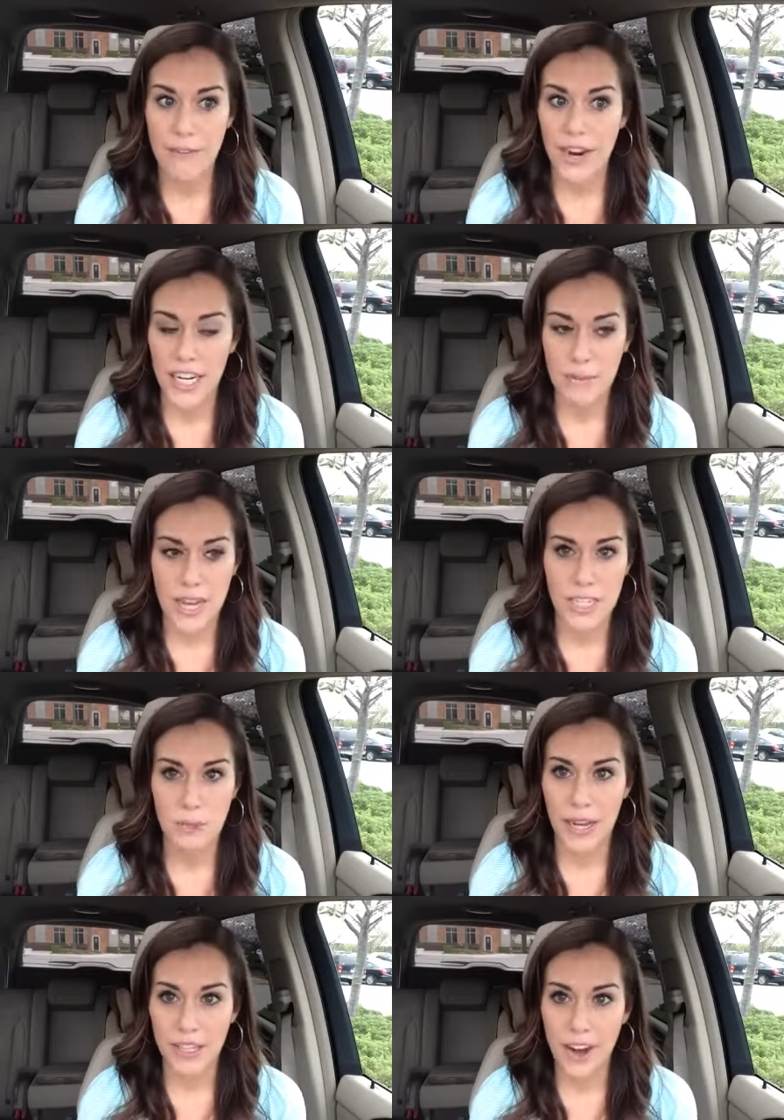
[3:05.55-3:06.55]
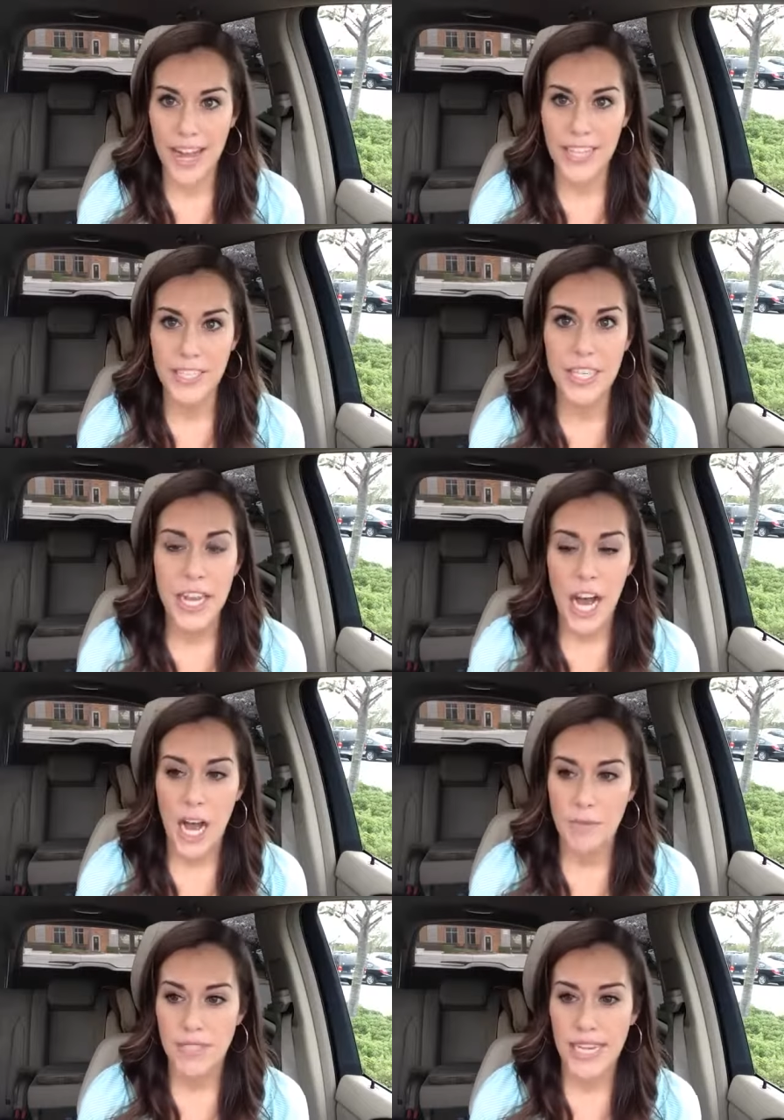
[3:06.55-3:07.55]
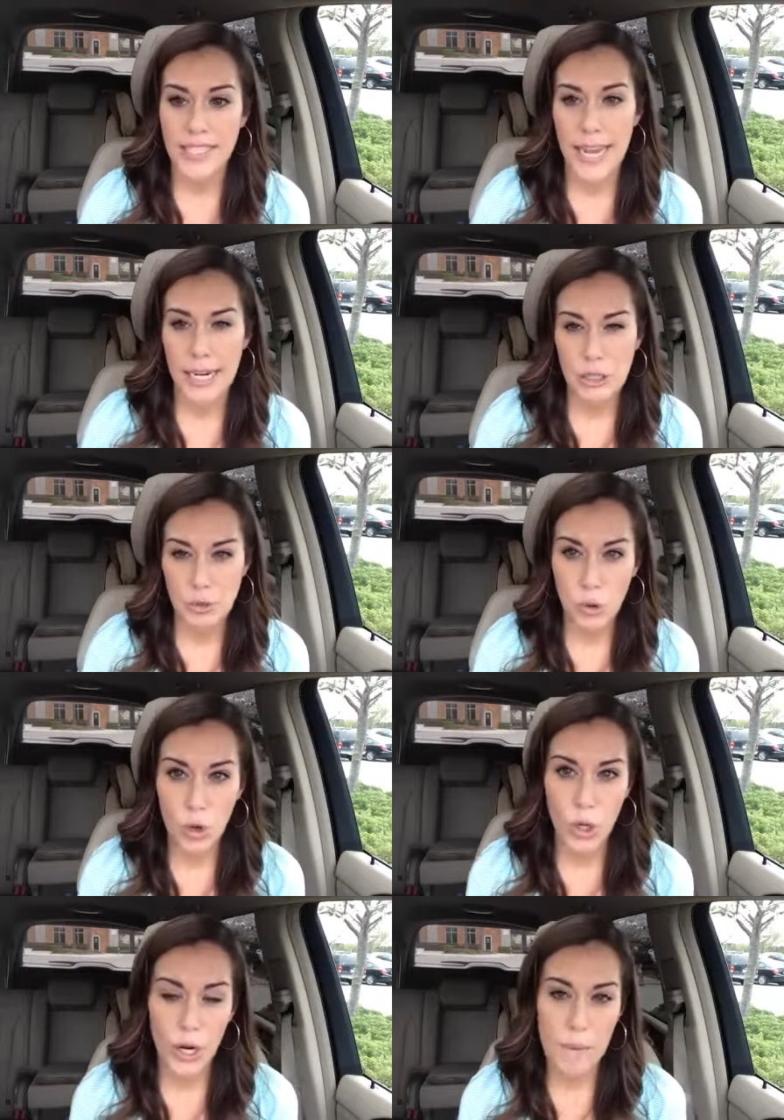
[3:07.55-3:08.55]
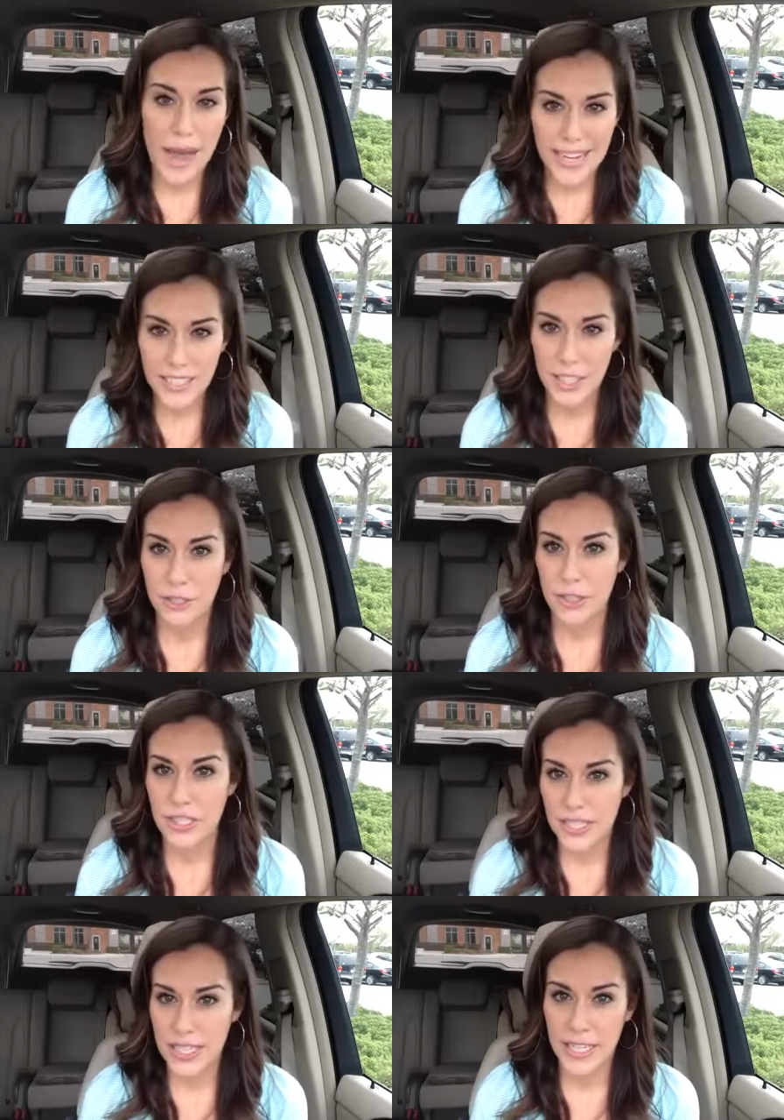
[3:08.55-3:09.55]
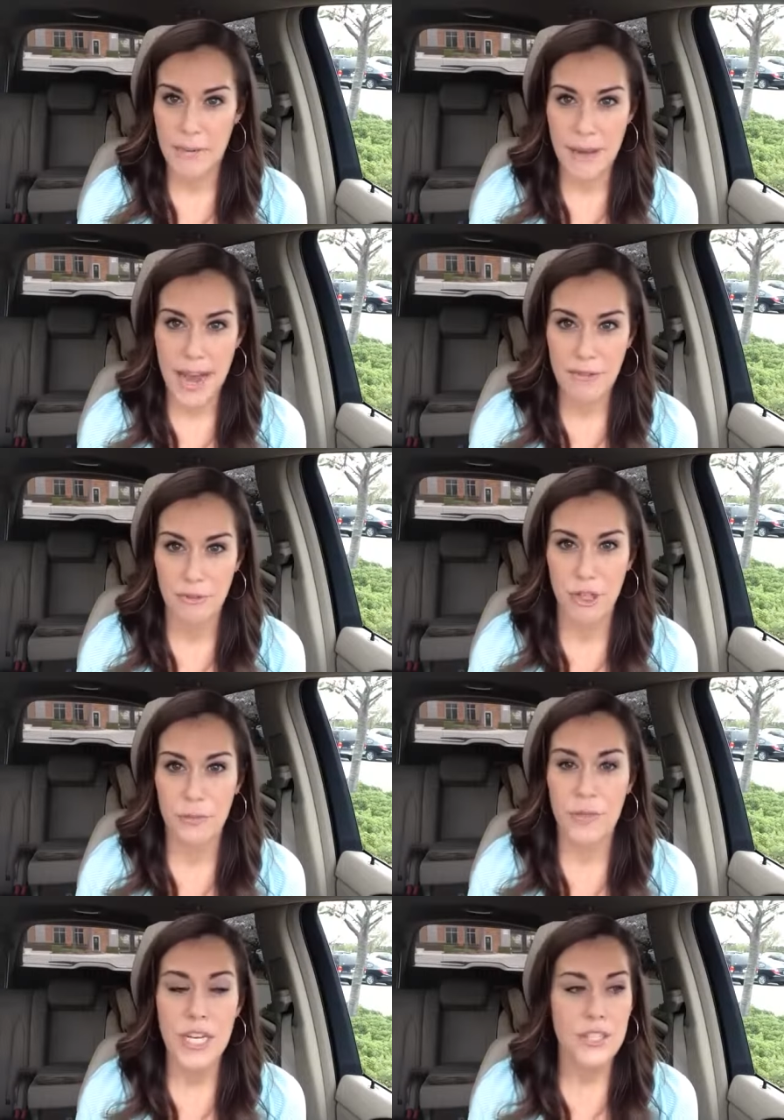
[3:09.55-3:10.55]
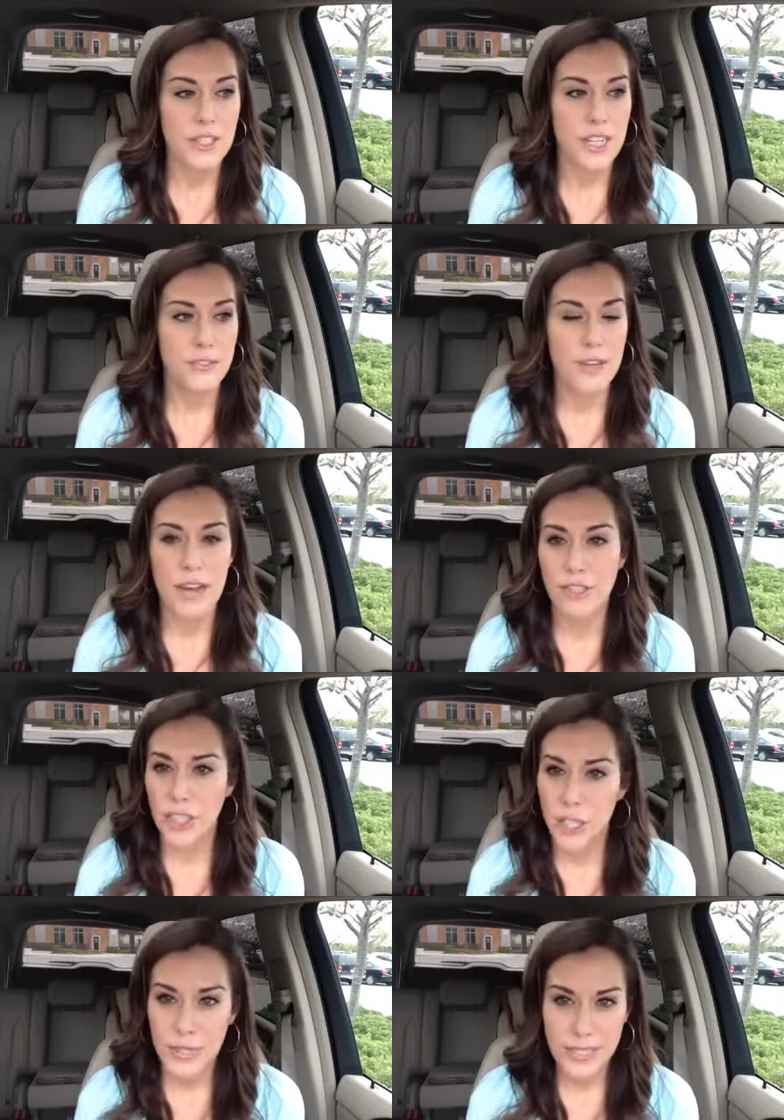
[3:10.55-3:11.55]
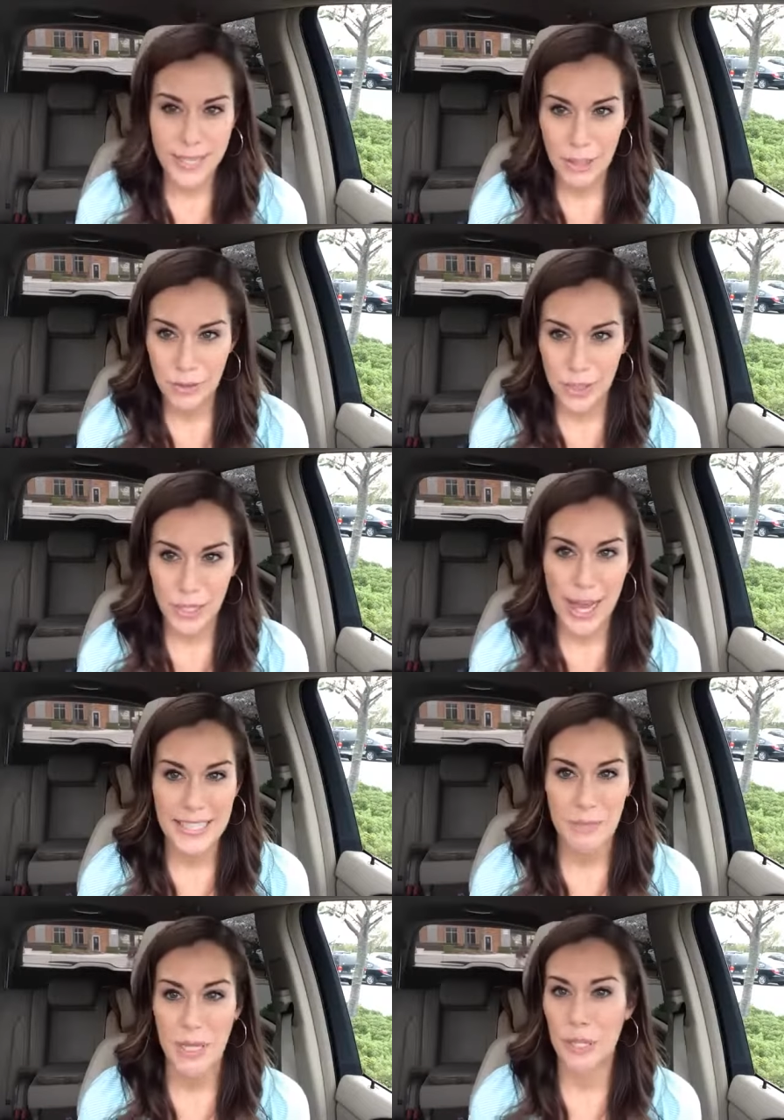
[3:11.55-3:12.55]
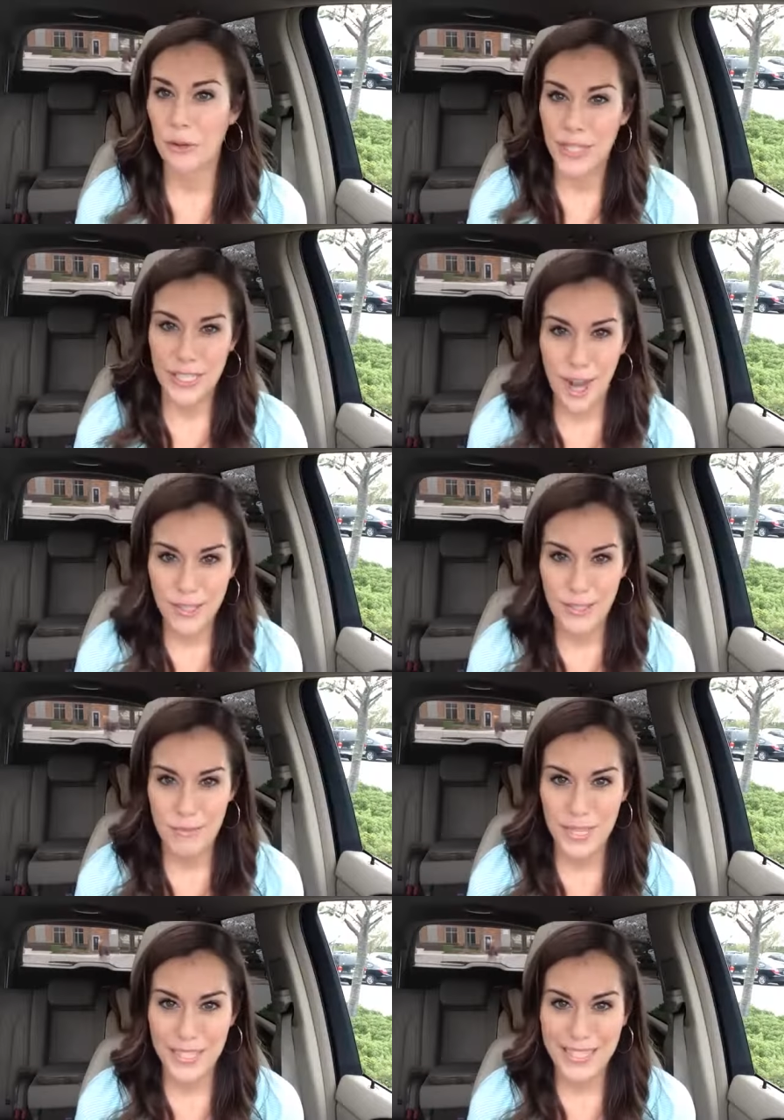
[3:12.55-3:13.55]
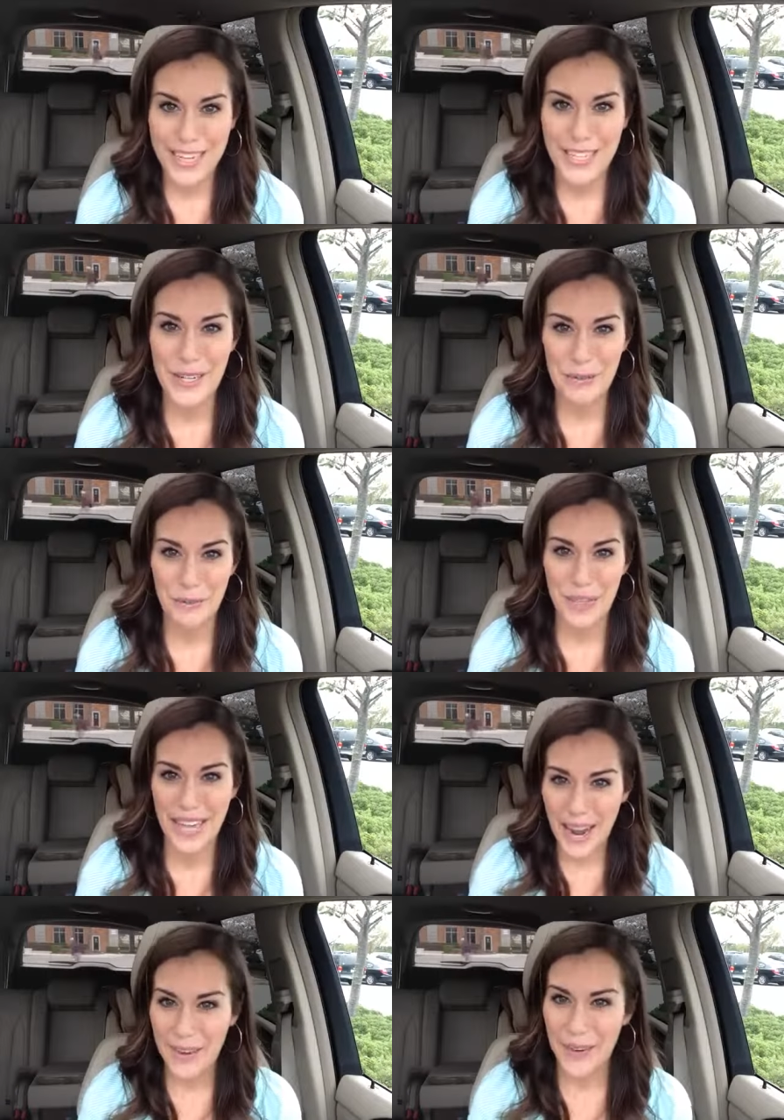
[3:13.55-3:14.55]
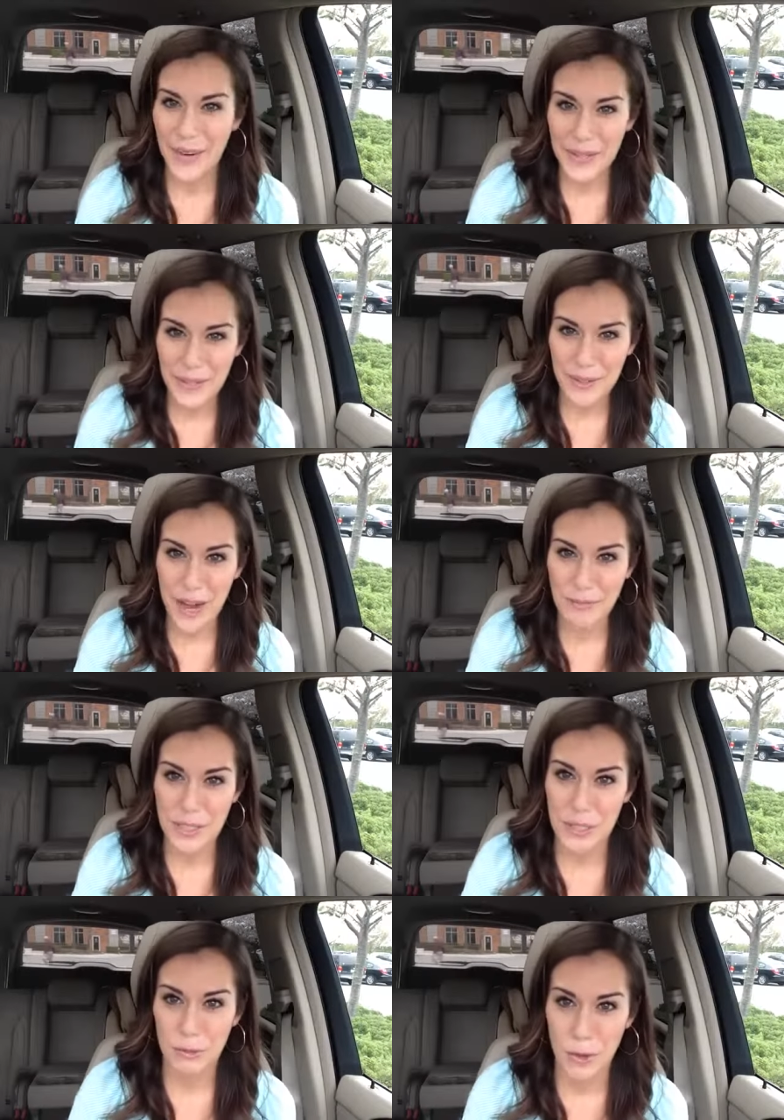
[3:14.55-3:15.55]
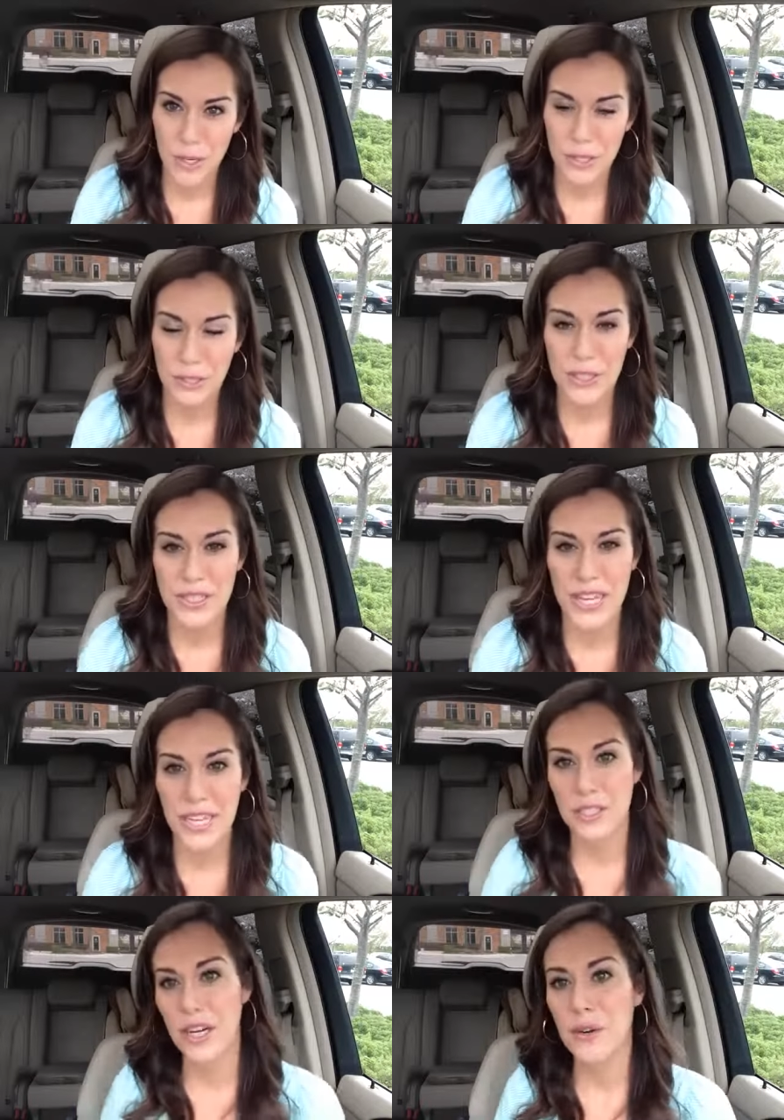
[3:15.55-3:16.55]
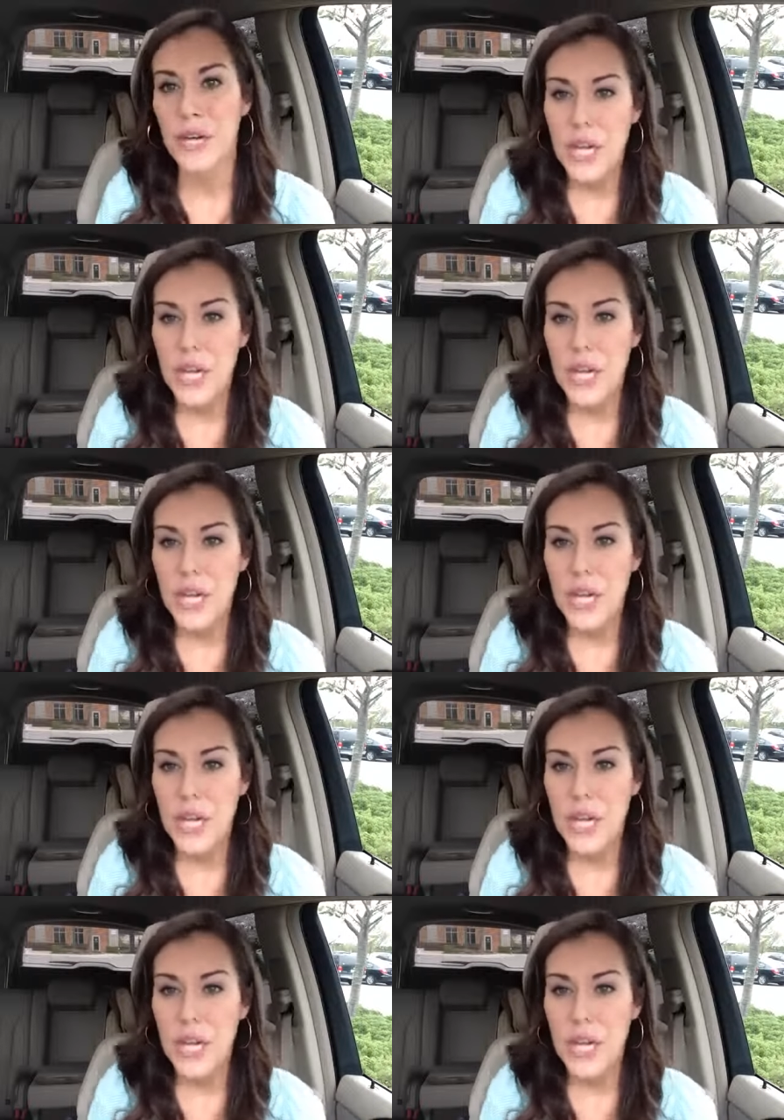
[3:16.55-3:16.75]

I recommend my clients set aside a drawer or a basket under a sink in a bathroom, so that if you have a showing scheduled at the last minute, you can toss some things in, from the counter and clear it off and throw it under the sink. So